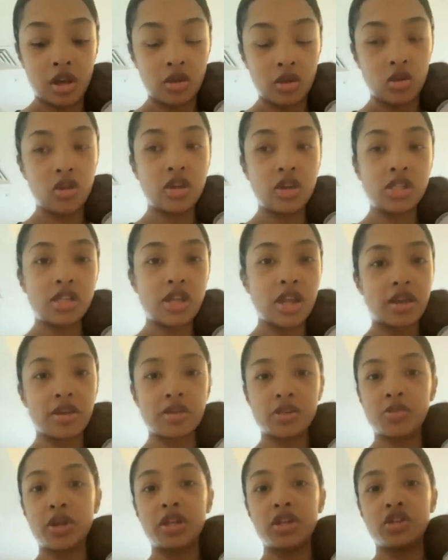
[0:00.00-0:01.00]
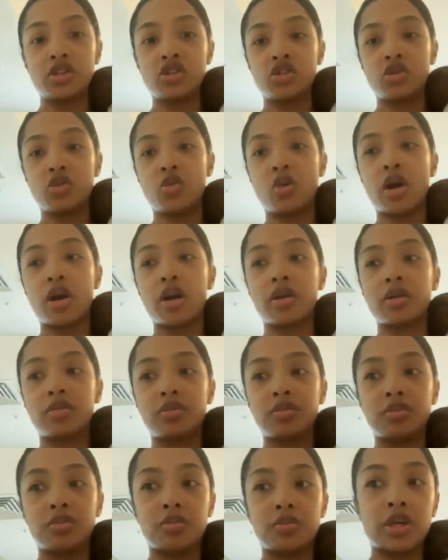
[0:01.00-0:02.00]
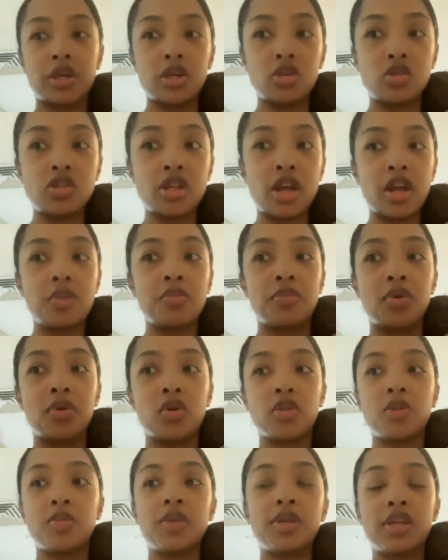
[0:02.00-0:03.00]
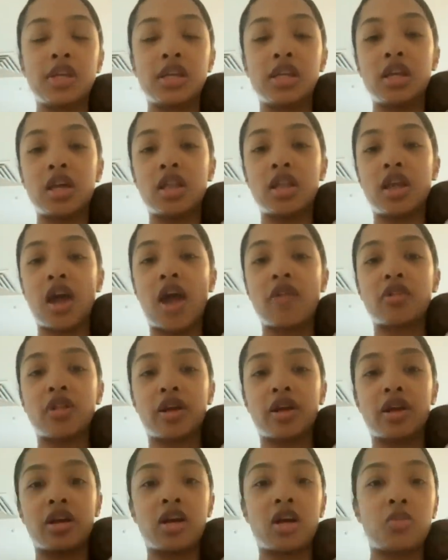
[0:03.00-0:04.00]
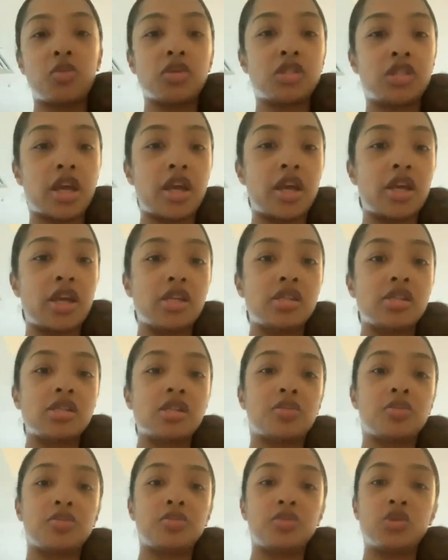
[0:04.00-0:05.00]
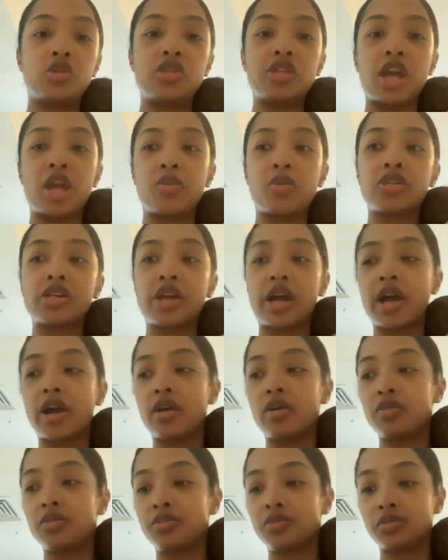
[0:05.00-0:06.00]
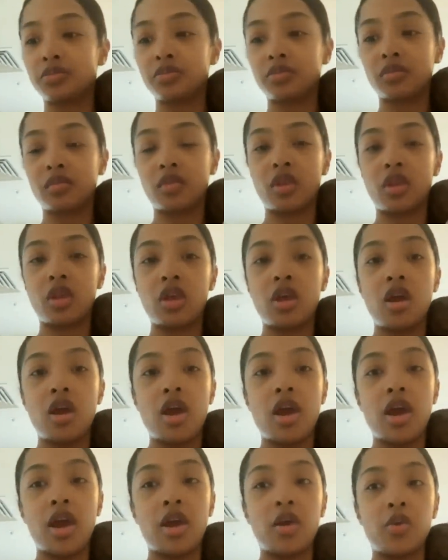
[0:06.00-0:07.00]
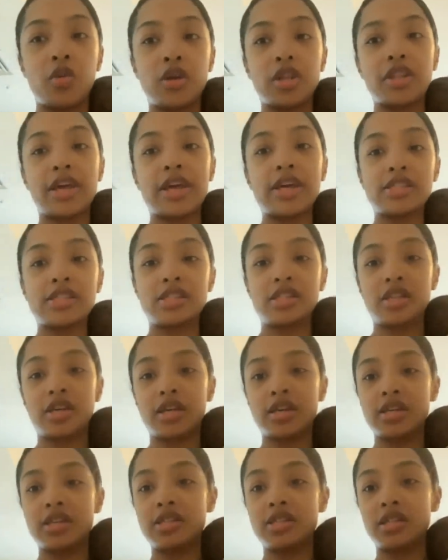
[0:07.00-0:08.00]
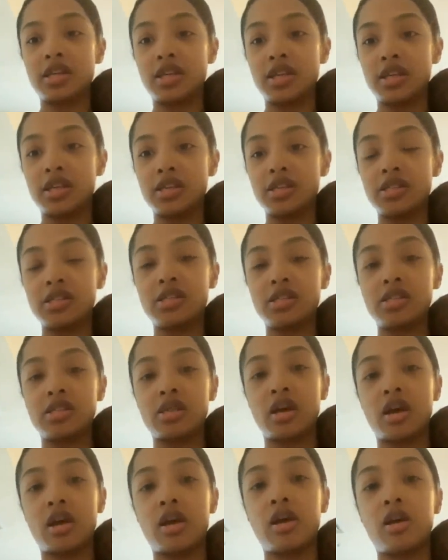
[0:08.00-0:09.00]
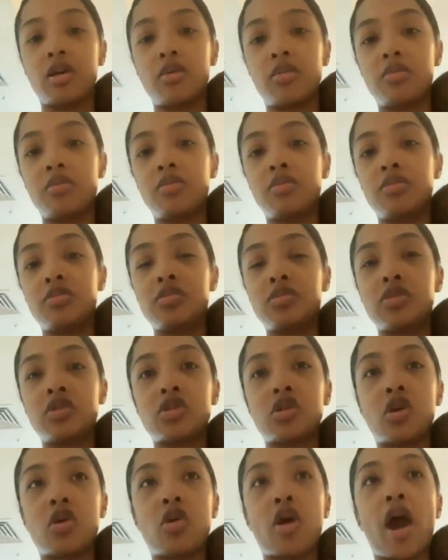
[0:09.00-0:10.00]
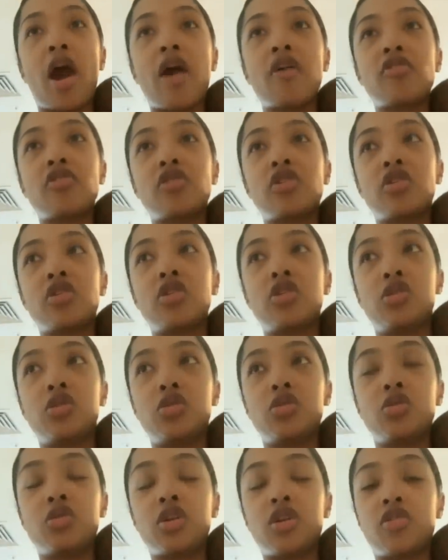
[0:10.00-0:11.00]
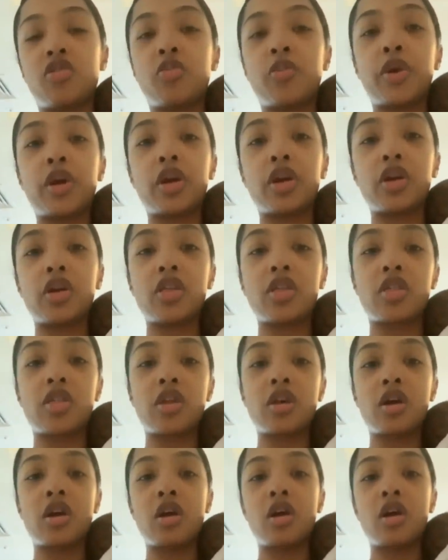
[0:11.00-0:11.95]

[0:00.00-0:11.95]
You can take as many as you want, but you take more in the beginning, and after like a couple days, you taper down. And what that does is, um, so after you give birth,